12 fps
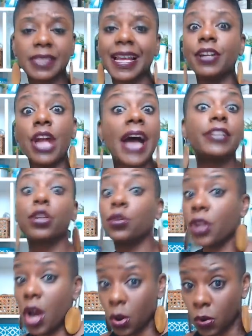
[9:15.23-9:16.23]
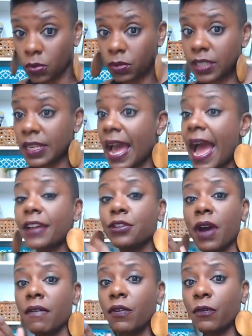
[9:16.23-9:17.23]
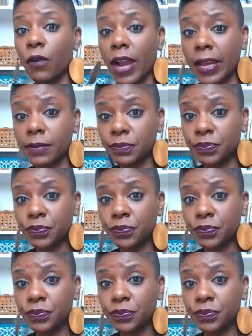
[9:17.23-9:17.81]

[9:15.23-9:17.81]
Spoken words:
Because I do know, because I do have a friend.